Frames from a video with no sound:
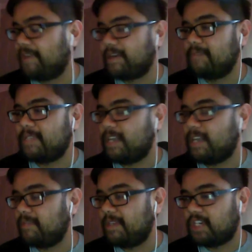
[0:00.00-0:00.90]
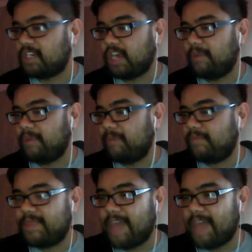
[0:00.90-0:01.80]
tell me to shape up
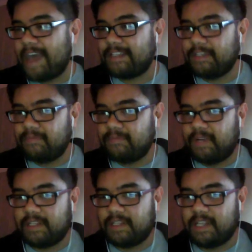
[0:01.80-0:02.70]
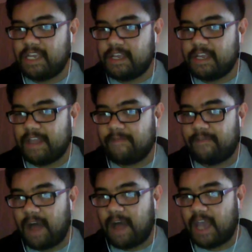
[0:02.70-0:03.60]
that bluntly, then
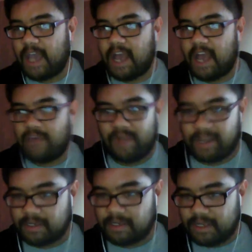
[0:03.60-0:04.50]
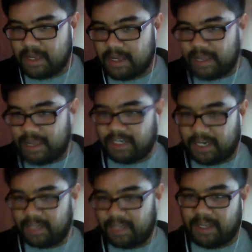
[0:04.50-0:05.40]
fine, I will.
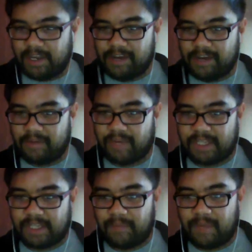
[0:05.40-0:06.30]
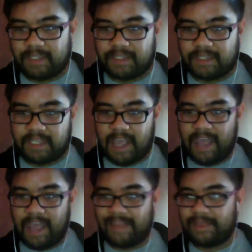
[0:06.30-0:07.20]
And you can hear her pressing buttons,
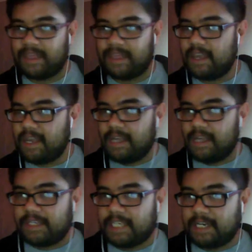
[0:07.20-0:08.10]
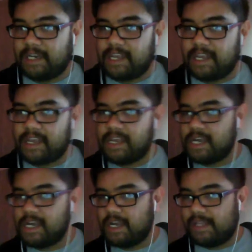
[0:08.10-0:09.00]
and suddenly
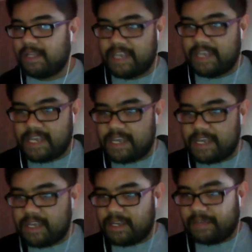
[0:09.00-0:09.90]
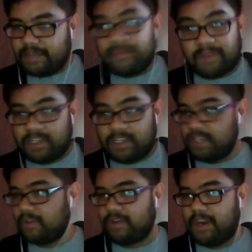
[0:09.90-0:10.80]
because she's
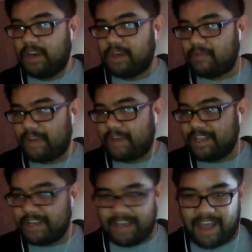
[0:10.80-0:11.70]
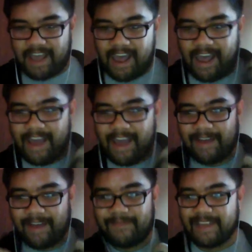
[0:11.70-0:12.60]
also got an upgrade, the